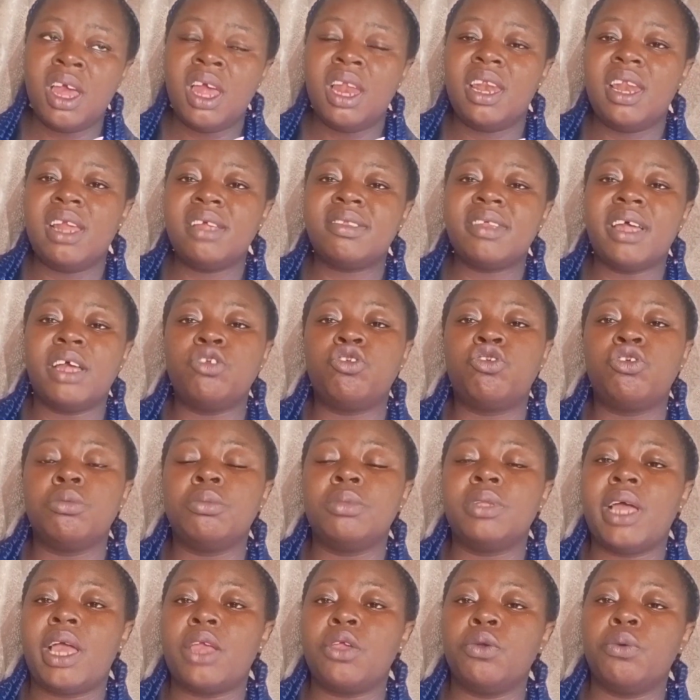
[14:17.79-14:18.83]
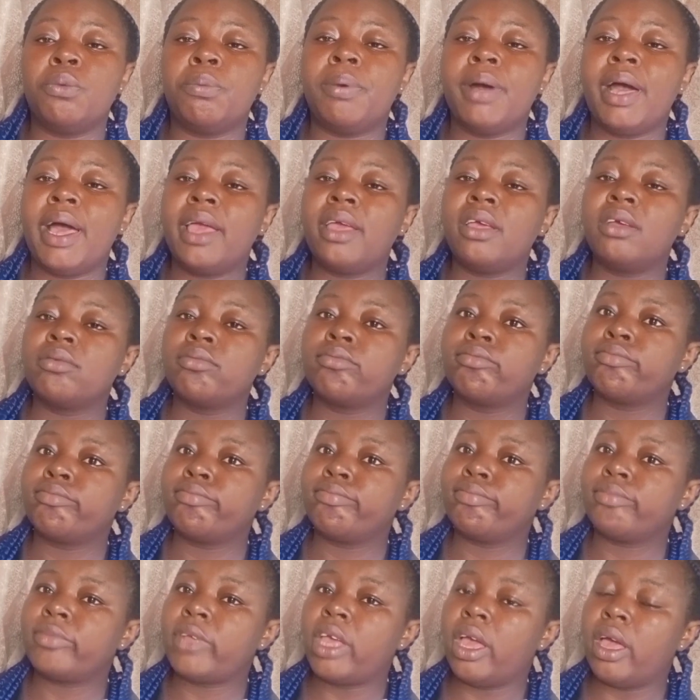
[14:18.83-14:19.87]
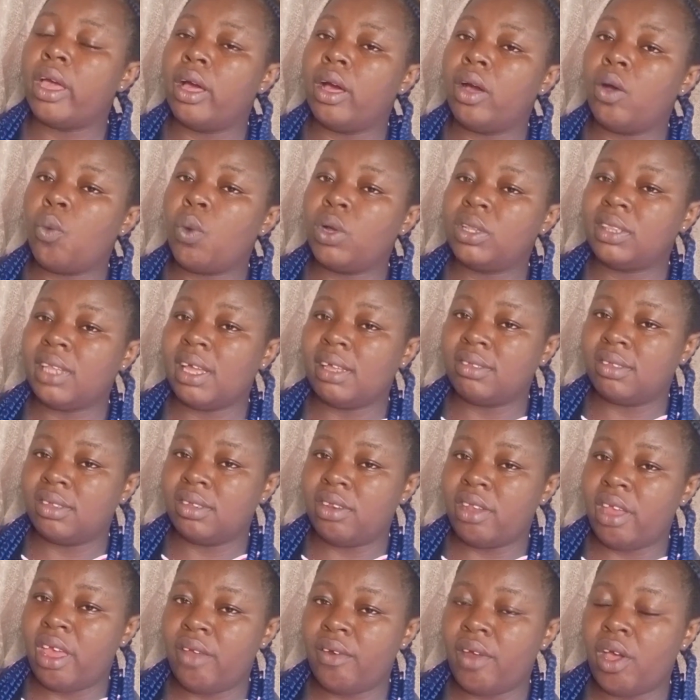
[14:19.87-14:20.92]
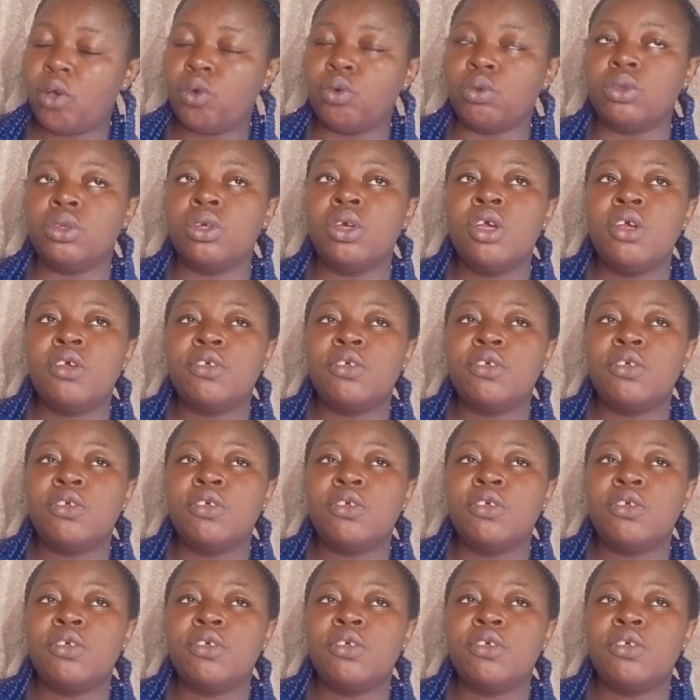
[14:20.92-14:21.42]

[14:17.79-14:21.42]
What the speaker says: Let's assume that you buy 1,000 naira own.